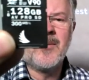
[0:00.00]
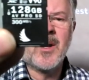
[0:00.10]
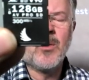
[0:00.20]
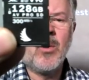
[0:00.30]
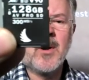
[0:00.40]

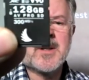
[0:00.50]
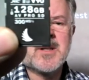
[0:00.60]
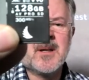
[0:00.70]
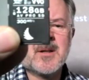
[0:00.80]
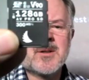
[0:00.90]

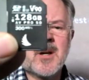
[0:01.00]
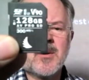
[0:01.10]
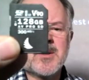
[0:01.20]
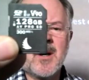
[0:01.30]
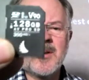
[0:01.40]
quality. So
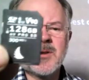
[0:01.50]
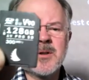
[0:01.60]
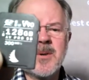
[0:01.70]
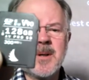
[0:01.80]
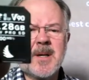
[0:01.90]
it's a
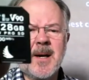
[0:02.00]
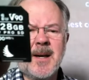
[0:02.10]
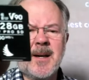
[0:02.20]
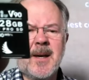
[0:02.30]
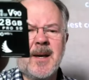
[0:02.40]

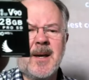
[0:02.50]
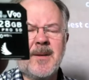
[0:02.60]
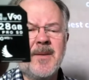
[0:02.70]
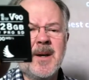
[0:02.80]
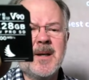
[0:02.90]
128
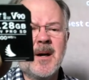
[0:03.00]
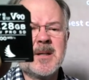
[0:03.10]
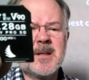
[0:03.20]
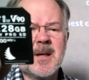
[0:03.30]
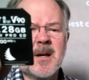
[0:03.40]
gig
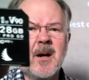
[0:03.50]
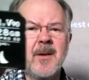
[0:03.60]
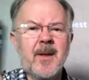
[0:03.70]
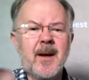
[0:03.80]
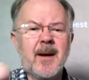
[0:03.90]
V90
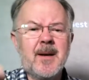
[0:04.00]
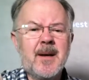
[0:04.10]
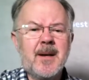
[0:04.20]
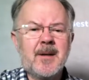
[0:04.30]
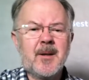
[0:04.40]
card there.
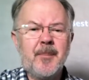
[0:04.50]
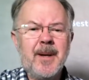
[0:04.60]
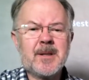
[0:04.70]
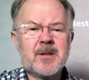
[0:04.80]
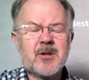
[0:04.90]
The
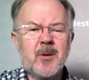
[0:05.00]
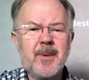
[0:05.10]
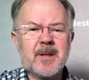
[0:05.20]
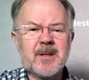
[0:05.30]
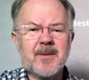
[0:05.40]
pins are a
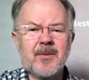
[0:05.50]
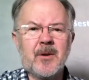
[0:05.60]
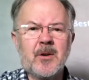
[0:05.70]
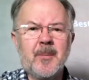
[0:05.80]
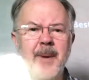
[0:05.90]
bit different
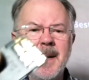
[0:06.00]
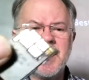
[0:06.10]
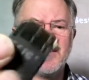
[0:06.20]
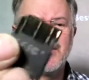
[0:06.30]
on the back. If